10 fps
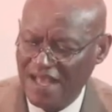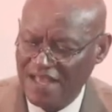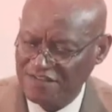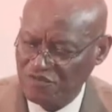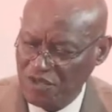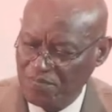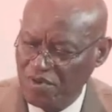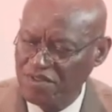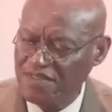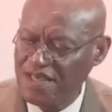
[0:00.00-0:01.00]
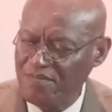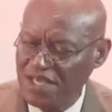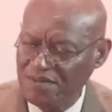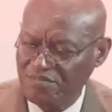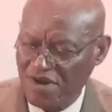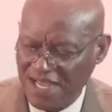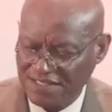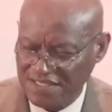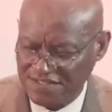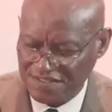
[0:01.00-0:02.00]
as we put them in
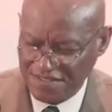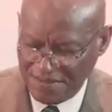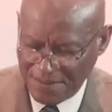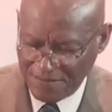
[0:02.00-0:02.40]
practice.